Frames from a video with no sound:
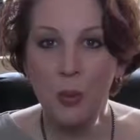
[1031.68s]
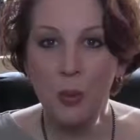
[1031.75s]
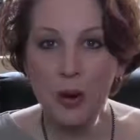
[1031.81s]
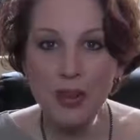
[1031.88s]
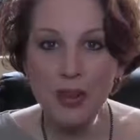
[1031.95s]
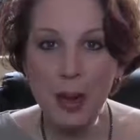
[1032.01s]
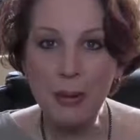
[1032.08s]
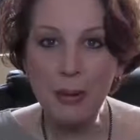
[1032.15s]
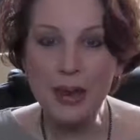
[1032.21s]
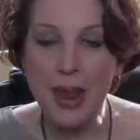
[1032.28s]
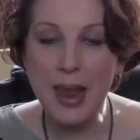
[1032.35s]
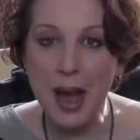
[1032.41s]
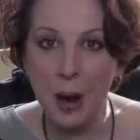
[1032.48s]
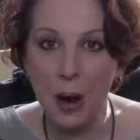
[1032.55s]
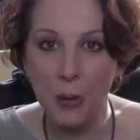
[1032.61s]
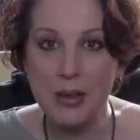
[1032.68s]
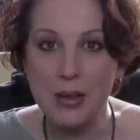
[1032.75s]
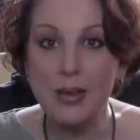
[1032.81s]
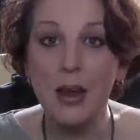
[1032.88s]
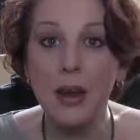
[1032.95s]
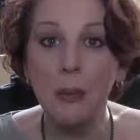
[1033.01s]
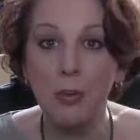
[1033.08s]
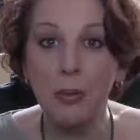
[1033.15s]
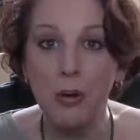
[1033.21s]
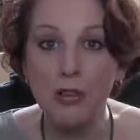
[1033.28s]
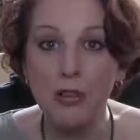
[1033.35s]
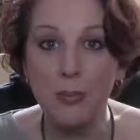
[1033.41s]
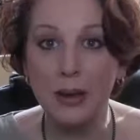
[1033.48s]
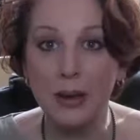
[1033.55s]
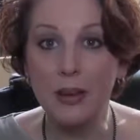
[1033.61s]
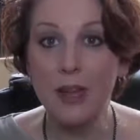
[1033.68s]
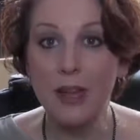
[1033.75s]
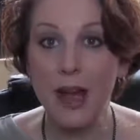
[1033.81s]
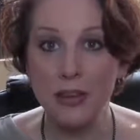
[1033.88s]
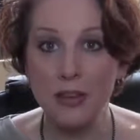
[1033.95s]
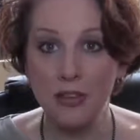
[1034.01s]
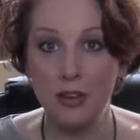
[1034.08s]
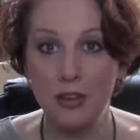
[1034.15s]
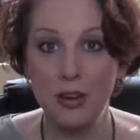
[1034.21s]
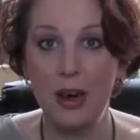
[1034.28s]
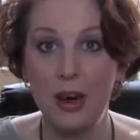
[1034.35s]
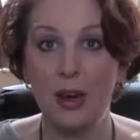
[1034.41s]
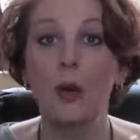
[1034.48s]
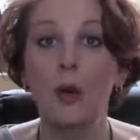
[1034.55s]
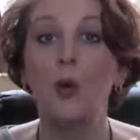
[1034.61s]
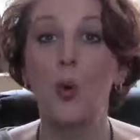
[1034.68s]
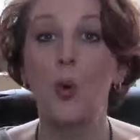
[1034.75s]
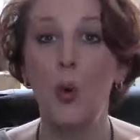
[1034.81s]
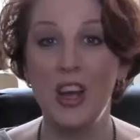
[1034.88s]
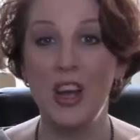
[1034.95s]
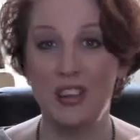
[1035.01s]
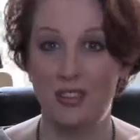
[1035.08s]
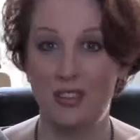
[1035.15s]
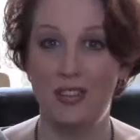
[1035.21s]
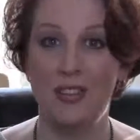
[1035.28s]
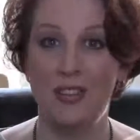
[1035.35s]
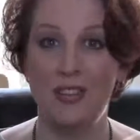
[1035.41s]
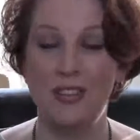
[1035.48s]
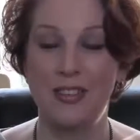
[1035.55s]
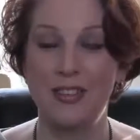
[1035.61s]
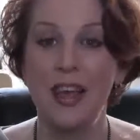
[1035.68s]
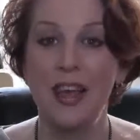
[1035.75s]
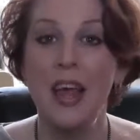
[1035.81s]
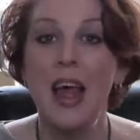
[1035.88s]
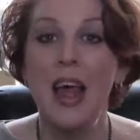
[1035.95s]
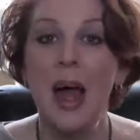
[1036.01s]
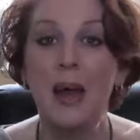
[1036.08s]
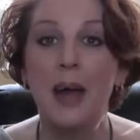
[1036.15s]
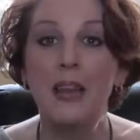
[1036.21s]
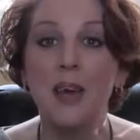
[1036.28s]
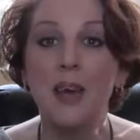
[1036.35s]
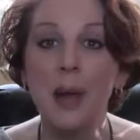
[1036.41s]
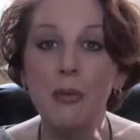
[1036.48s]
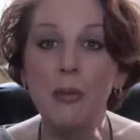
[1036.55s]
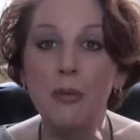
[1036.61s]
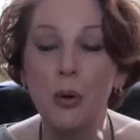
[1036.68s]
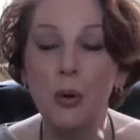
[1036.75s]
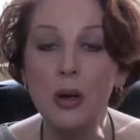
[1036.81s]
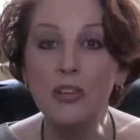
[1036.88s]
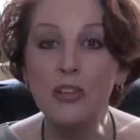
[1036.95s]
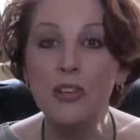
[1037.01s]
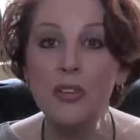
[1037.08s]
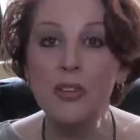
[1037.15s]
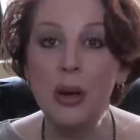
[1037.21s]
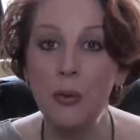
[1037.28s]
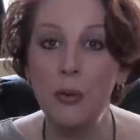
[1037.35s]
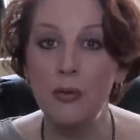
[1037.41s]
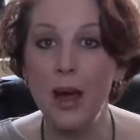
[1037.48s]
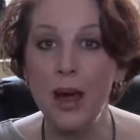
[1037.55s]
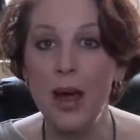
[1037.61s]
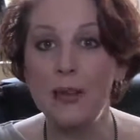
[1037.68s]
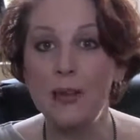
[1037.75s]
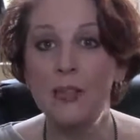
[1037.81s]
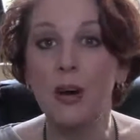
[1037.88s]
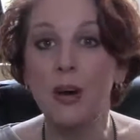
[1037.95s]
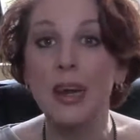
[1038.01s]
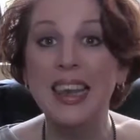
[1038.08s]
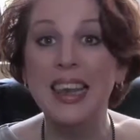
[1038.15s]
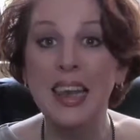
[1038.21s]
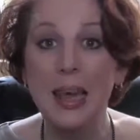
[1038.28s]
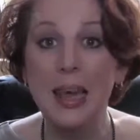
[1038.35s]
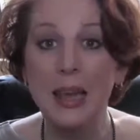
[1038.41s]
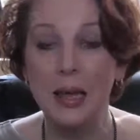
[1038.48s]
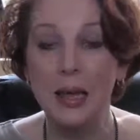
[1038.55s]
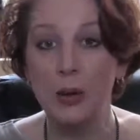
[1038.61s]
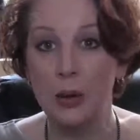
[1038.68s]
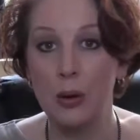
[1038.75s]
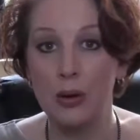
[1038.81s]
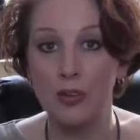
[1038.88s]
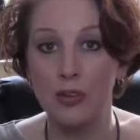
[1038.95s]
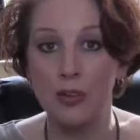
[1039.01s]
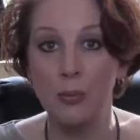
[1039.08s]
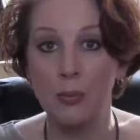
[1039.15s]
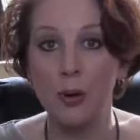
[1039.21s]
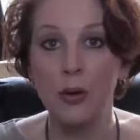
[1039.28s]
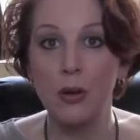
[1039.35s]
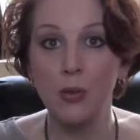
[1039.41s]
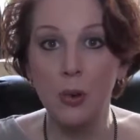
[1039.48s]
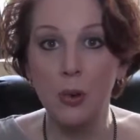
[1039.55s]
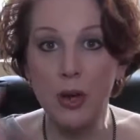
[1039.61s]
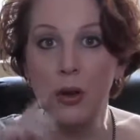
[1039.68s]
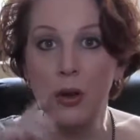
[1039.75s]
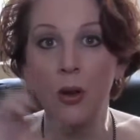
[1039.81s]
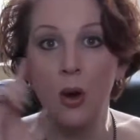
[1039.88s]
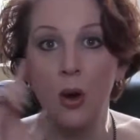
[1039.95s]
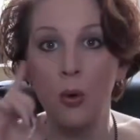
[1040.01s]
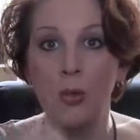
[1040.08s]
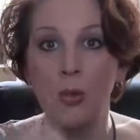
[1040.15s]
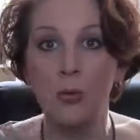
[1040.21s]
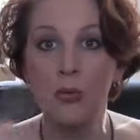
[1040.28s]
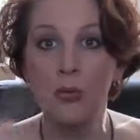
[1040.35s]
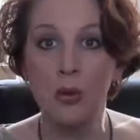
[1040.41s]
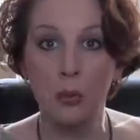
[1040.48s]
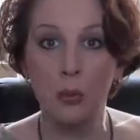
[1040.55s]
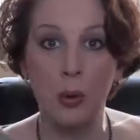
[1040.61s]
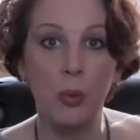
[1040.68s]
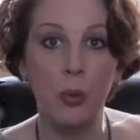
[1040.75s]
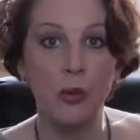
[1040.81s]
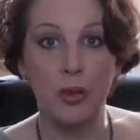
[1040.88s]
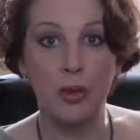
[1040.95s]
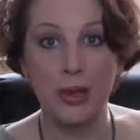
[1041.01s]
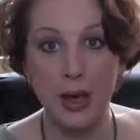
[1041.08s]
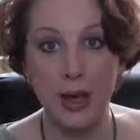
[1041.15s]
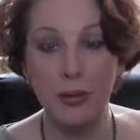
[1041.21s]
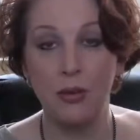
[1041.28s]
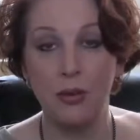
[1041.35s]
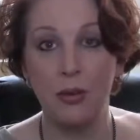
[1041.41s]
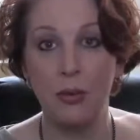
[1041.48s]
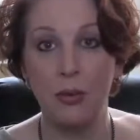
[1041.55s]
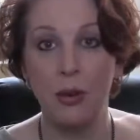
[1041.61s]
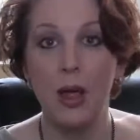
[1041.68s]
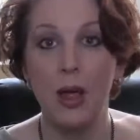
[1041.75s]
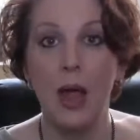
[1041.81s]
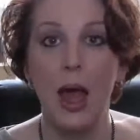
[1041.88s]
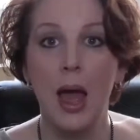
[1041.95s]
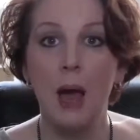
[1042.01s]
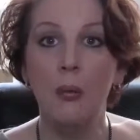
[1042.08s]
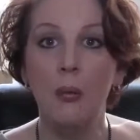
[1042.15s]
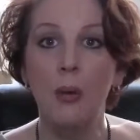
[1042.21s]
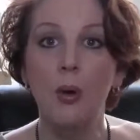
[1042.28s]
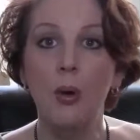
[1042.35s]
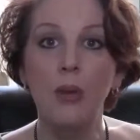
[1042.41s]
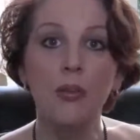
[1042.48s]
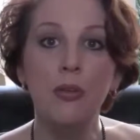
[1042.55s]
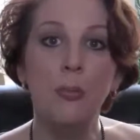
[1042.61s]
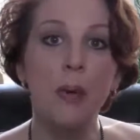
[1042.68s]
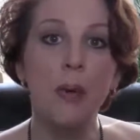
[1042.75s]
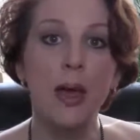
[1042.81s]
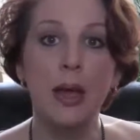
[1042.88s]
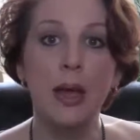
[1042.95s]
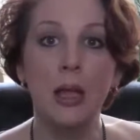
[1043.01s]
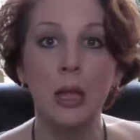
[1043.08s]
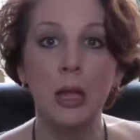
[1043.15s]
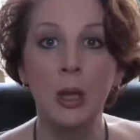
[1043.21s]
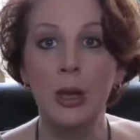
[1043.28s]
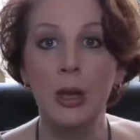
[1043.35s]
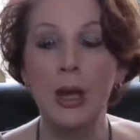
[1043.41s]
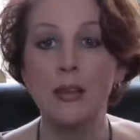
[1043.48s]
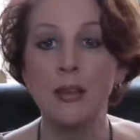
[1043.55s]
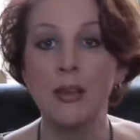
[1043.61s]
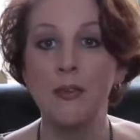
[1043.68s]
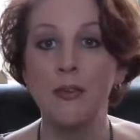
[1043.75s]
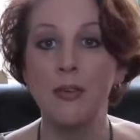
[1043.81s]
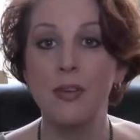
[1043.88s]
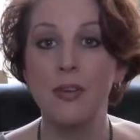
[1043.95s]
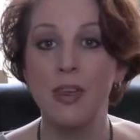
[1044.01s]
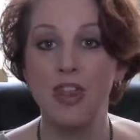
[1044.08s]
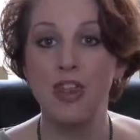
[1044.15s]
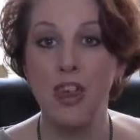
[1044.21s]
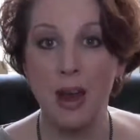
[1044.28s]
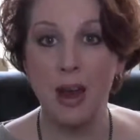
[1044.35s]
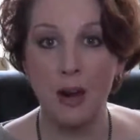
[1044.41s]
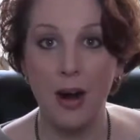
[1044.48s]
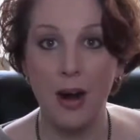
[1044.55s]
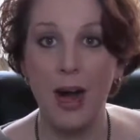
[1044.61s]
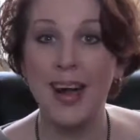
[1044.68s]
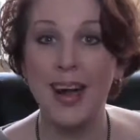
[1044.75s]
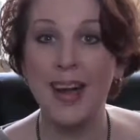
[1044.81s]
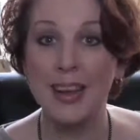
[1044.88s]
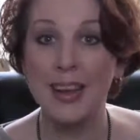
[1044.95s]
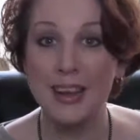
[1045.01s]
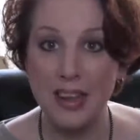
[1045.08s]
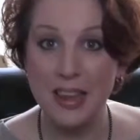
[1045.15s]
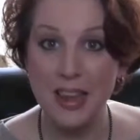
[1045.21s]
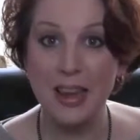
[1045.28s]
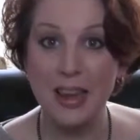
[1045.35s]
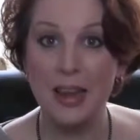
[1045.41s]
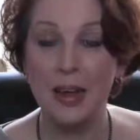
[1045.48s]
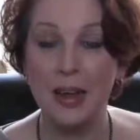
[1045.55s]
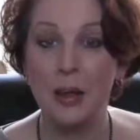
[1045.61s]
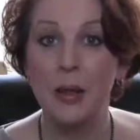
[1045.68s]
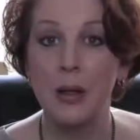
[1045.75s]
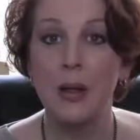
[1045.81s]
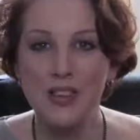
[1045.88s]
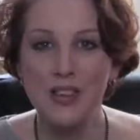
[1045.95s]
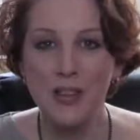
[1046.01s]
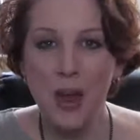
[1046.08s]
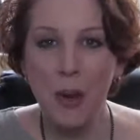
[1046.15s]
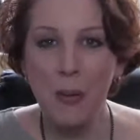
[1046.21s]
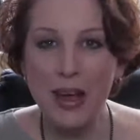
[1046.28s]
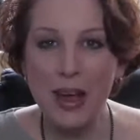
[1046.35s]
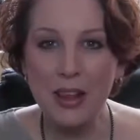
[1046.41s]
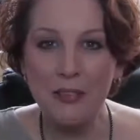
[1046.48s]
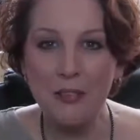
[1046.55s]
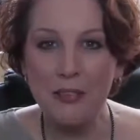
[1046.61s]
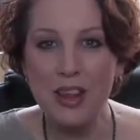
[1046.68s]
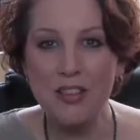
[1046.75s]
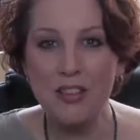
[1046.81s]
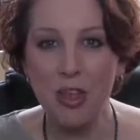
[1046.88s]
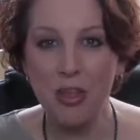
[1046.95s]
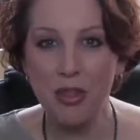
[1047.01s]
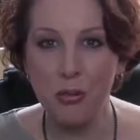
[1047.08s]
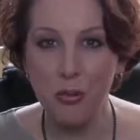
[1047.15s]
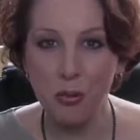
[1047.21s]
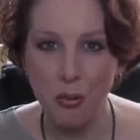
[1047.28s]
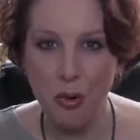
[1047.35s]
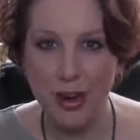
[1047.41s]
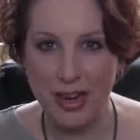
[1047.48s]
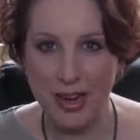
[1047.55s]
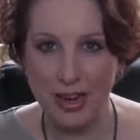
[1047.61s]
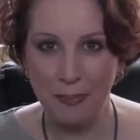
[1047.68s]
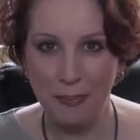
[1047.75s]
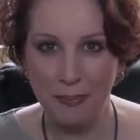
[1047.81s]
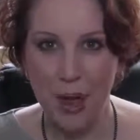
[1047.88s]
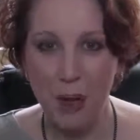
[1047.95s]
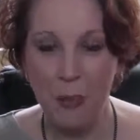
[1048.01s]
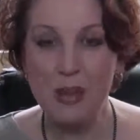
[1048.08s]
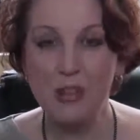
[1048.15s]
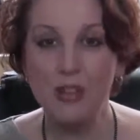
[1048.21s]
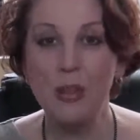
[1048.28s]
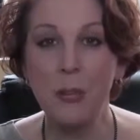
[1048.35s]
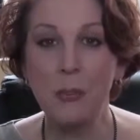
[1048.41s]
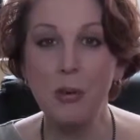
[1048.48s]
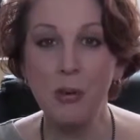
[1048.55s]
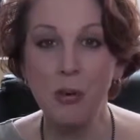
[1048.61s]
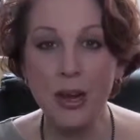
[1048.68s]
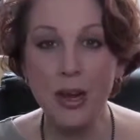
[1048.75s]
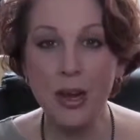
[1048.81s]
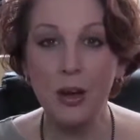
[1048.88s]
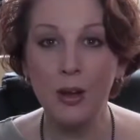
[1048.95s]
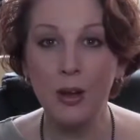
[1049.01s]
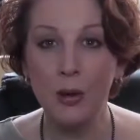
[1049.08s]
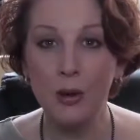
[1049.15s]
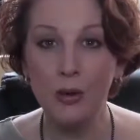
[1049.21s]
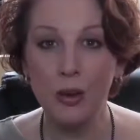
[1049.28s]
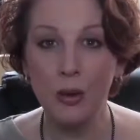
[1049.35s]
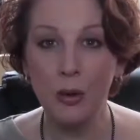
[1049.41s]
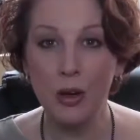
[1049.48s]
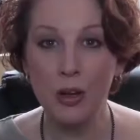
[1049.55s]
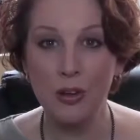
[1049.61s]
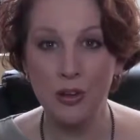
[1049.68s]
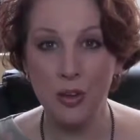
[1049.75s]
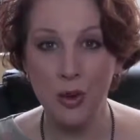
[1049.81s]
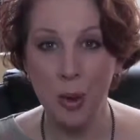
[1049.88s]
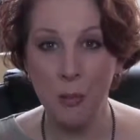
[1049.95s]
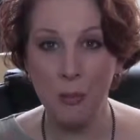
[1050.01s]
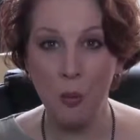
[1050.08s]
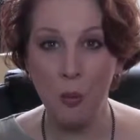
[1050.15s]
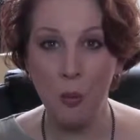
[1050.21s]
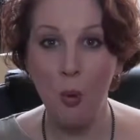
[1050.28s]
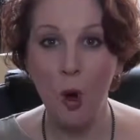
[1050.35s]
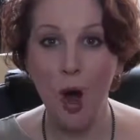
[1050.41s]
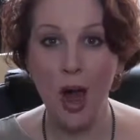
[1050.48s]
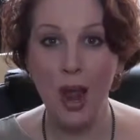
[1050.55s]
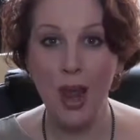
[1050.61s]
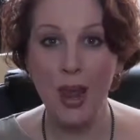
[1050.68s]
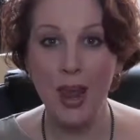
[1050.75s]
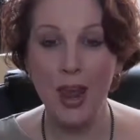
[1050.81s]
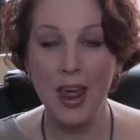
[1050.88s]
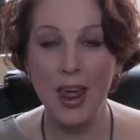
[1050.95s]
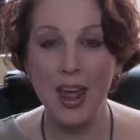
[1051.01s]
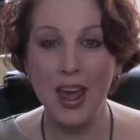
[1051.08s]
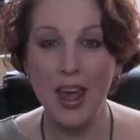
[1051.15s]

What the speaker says: So what has happened now is that our prospect has answered our questions. And the type of questions that we've asked are leading questions because we know the result we want to get to. And we want to make it look as if it's their idea. So now we get to phase three, which is the pre-closing question number 1.